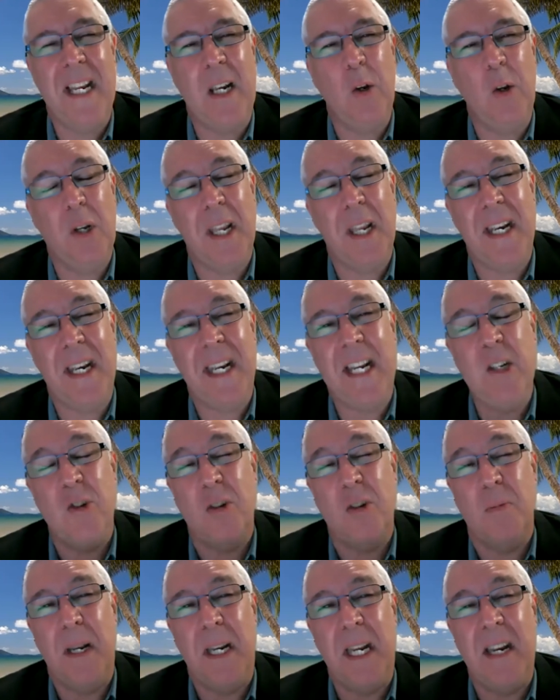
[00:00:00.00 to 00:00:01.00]
Look at
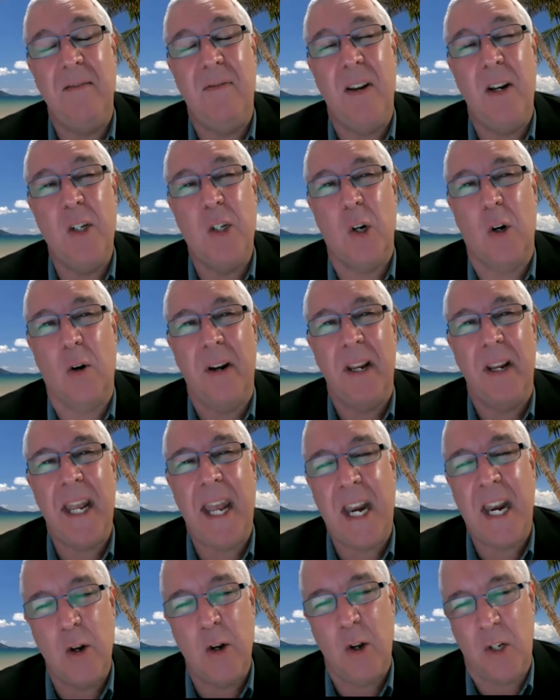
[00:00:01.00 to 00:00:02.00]
instrument inventory
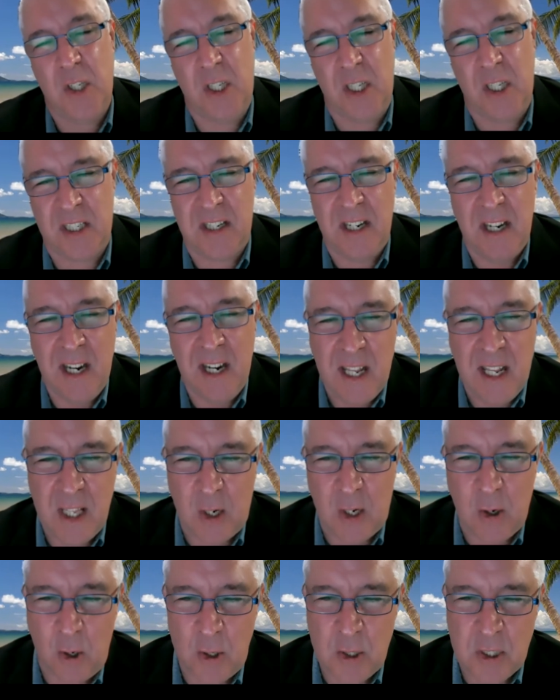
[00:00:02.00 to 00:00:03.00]
and not just the
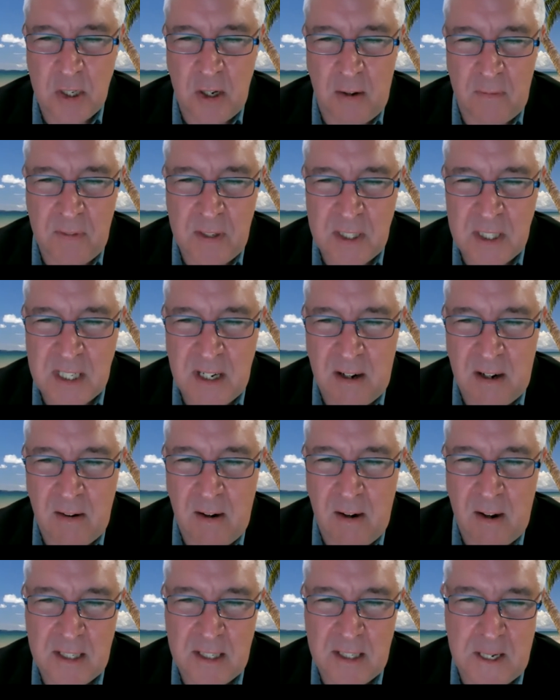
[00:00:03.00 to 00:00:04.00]
cost of the
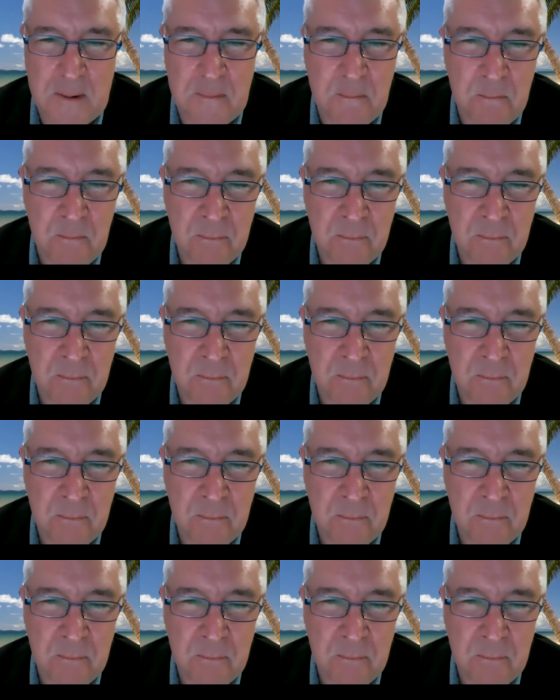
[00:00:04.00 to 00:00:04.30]
sterilizer.